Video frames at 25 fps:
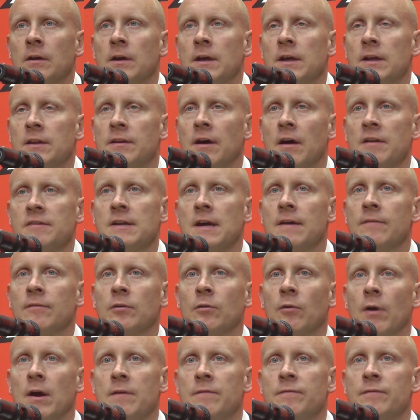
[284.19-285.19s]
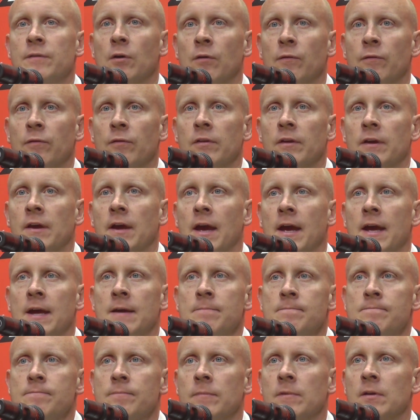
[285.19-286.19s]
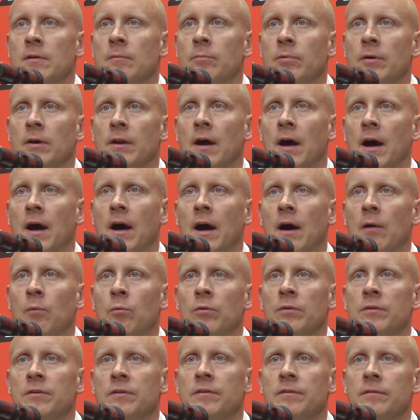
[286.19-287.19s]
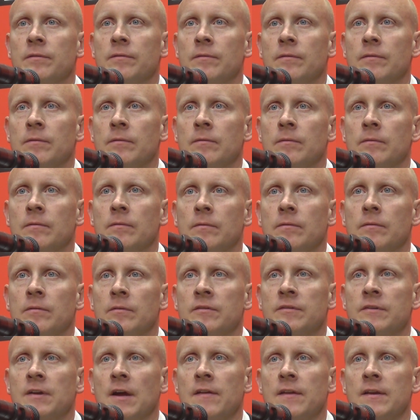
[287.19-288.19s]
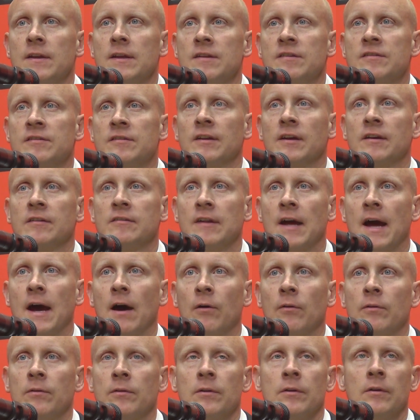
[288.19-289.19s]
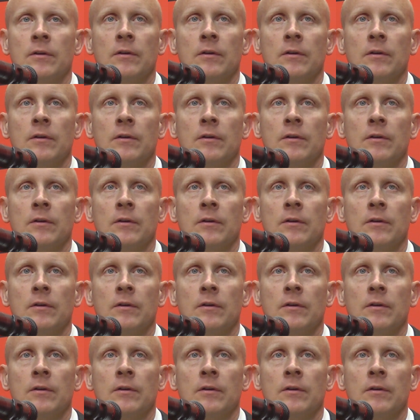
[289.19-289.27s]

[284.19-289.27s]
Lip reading: he does have a great feel for the game, but I wouldn't say that he sticks out